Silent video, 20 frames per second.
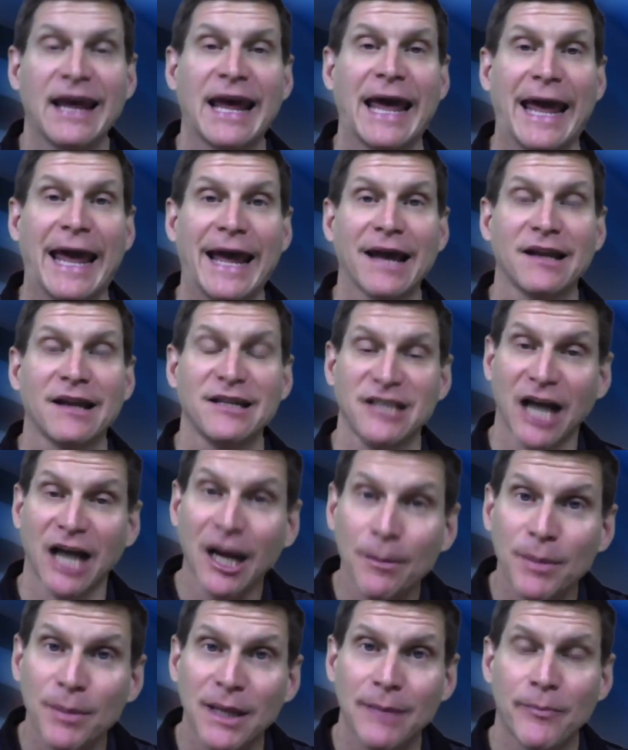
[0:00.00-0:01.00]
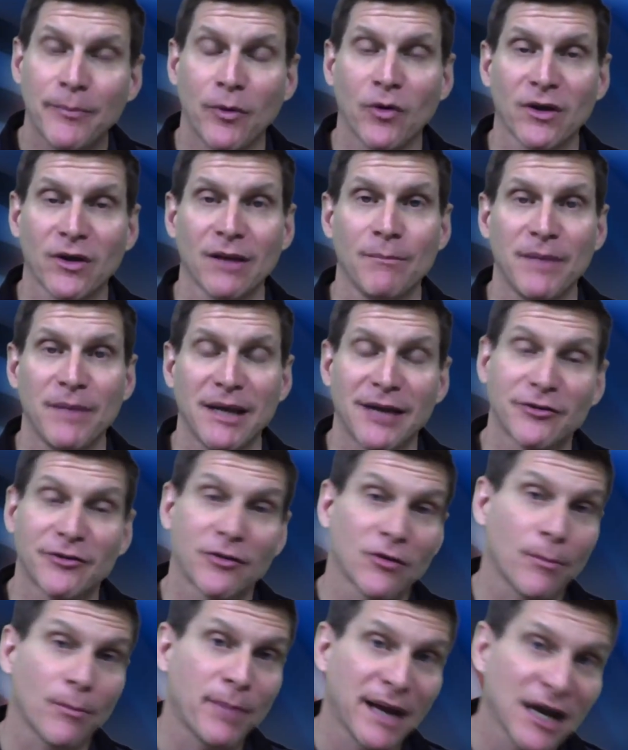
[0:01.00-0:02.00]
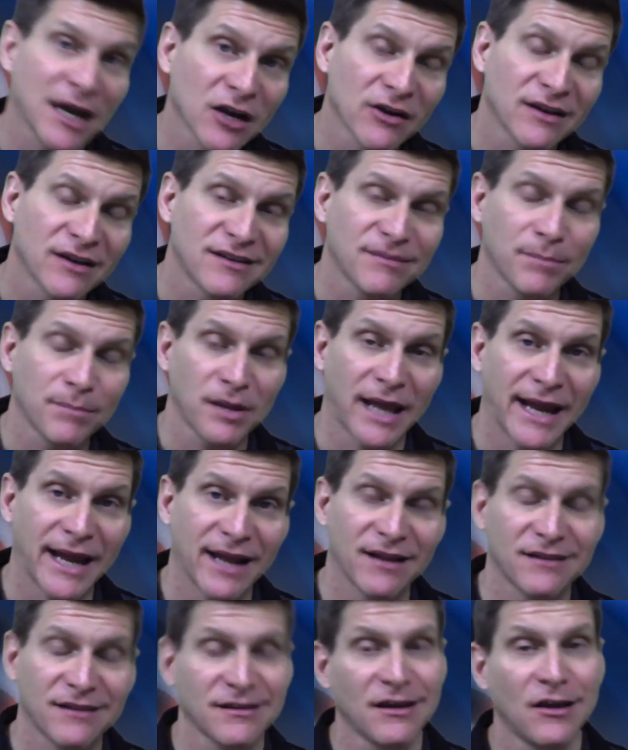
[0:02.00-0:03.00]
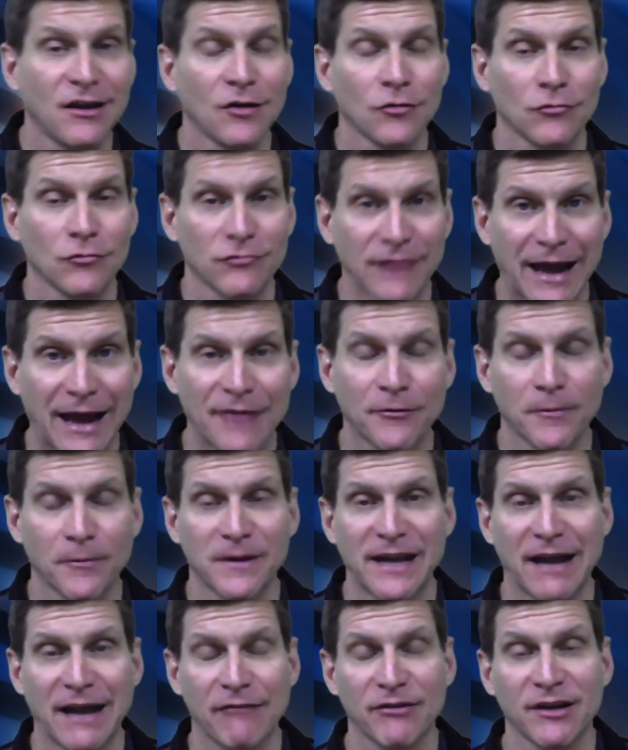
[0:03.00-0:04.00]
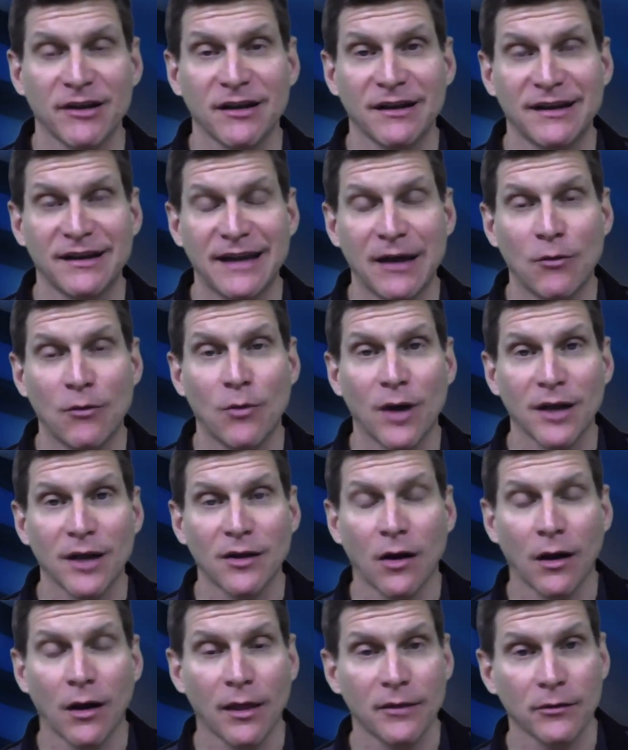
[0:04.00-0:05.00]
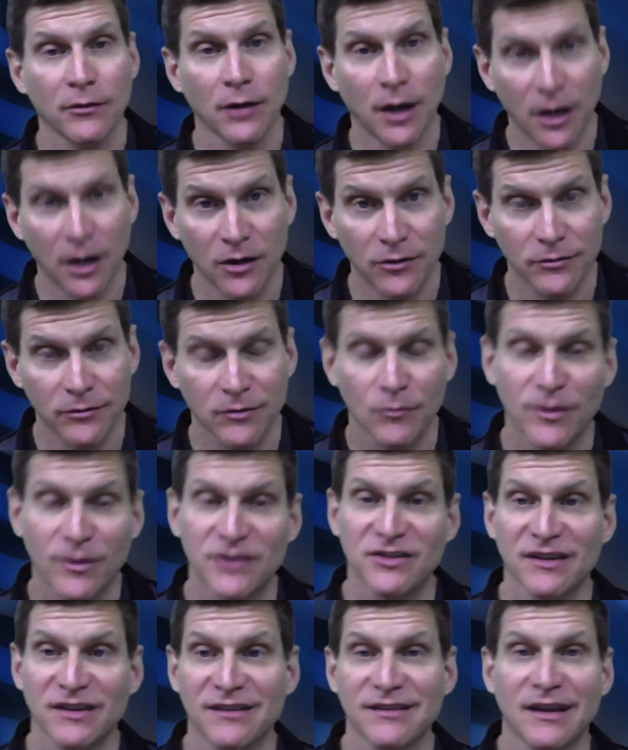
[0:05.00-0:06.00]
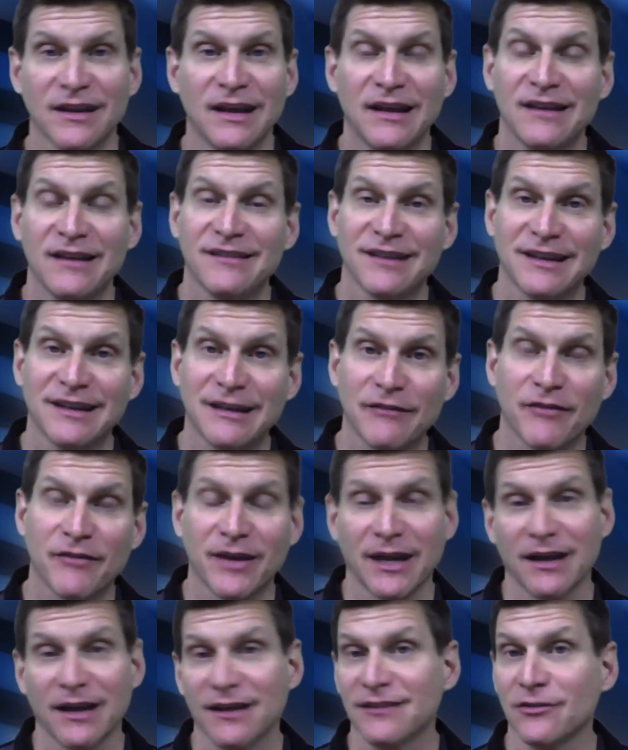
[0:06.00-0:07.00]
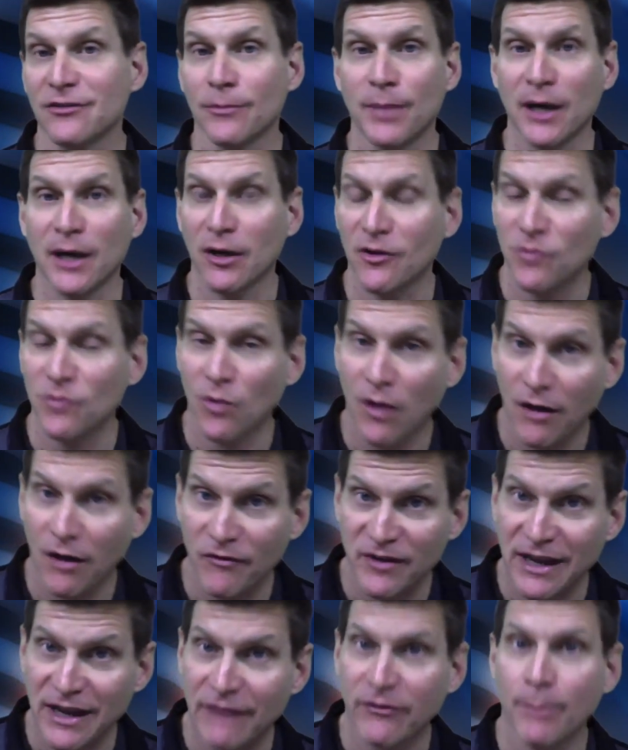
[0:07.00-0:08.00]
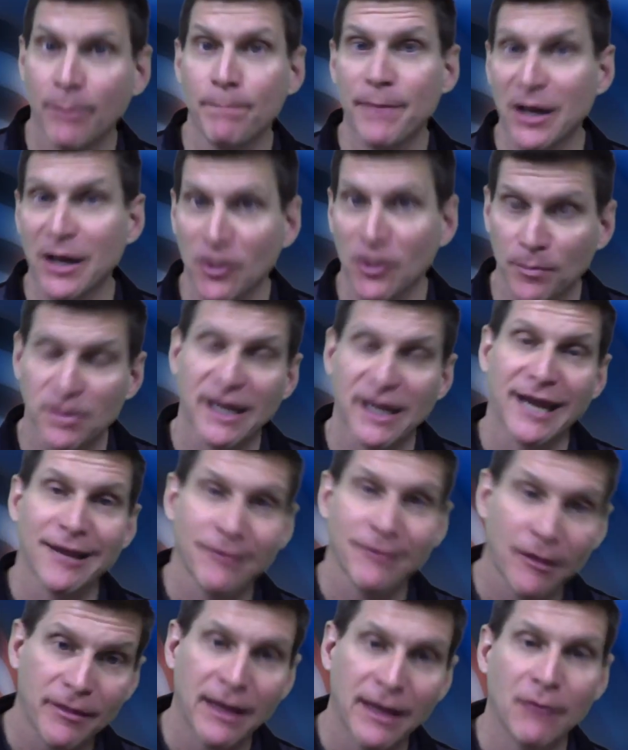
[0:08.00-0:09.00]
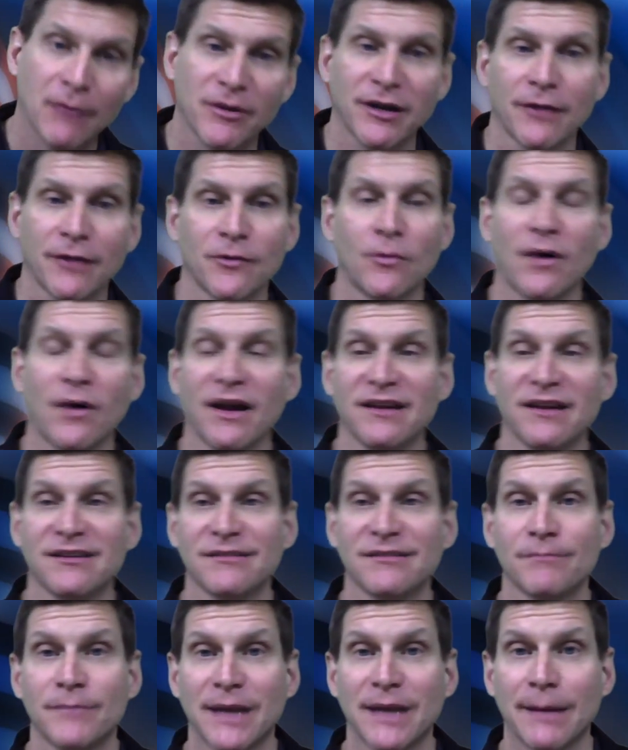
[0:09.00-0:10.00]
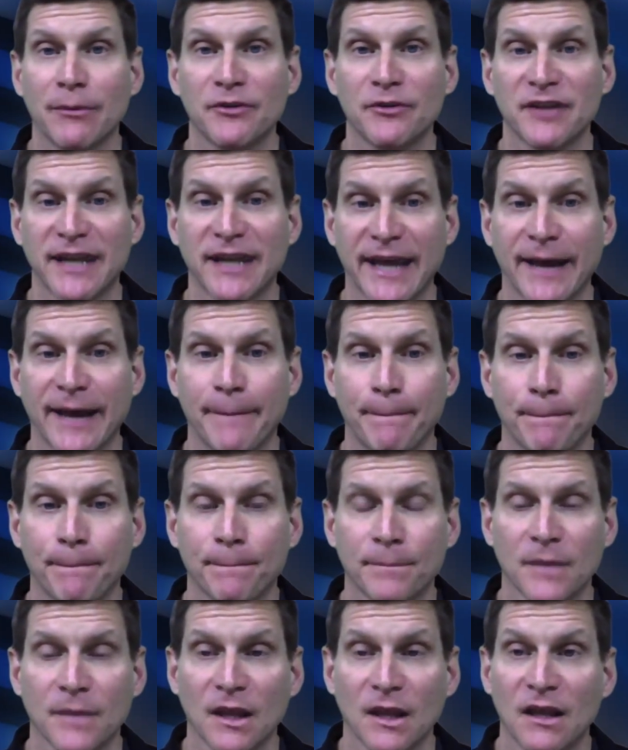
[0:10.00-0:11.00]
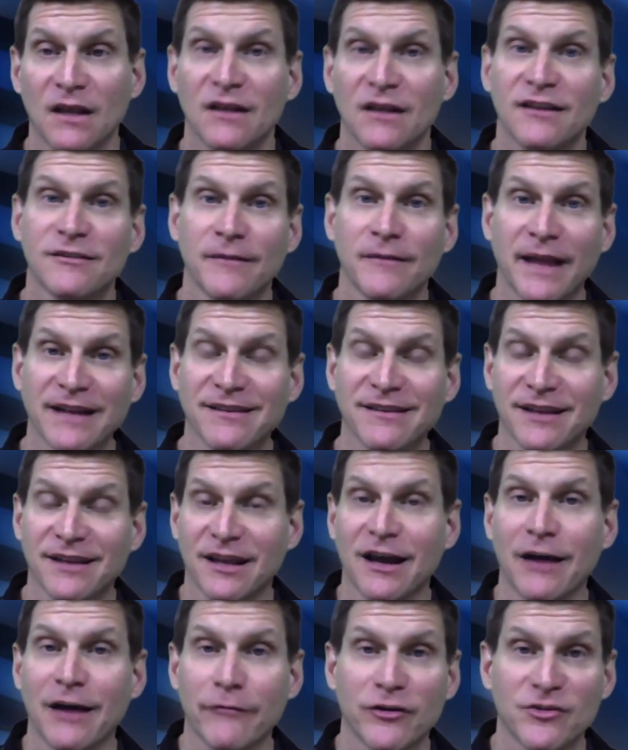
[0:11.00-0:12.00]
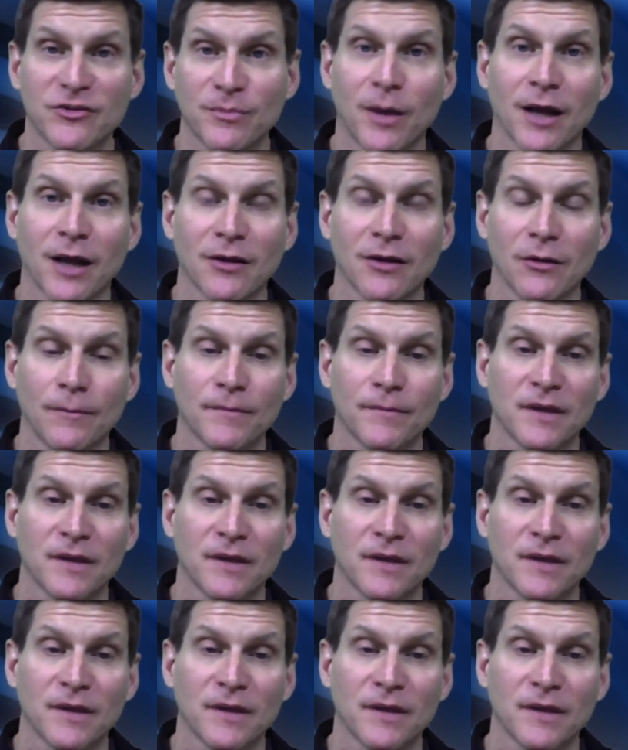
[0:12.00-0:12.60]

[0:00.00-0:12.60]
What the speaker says: and young people can be under their parents' plans rather than having to get one on their own, which is significant because their parents will often have a better plan than they would otherwise be able to get. So that's the coverage model.